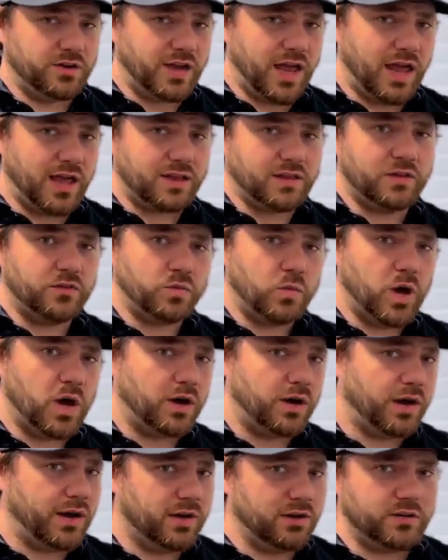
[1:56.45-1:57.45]
tankless water
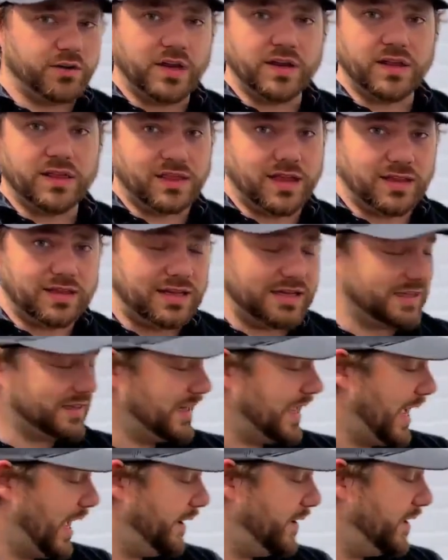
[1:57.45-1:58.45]
heaters, anything like
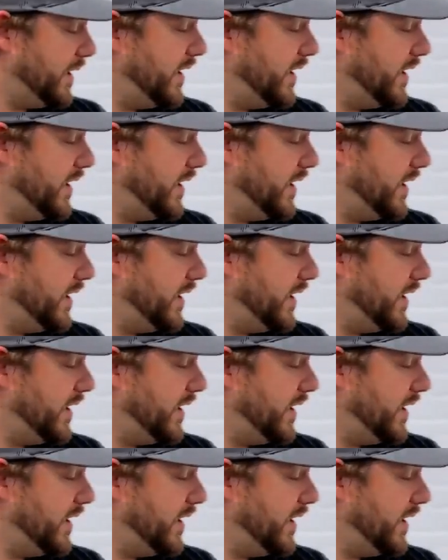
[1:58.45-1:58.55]
that.